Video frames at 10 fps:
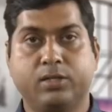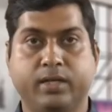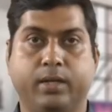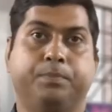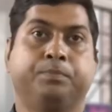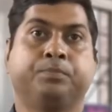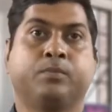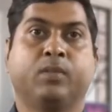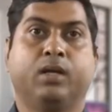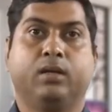shape
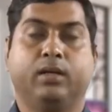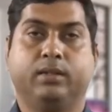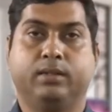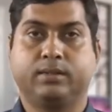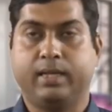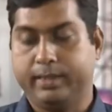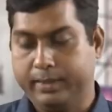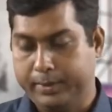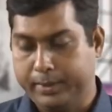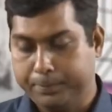in this
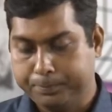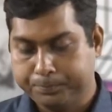category.